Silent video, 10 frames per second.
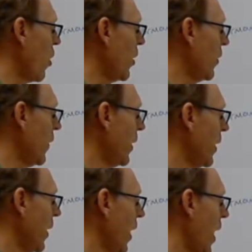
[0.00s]
one
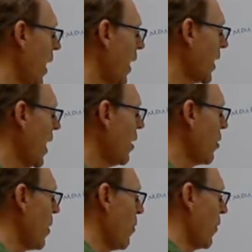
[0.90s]
and I can't
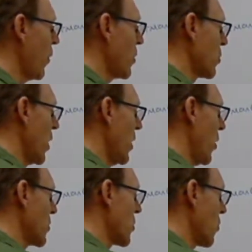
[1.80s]
remember if it was
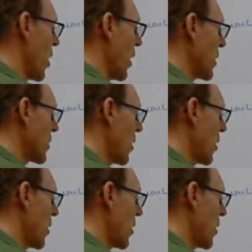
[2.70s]
Windows 3, let's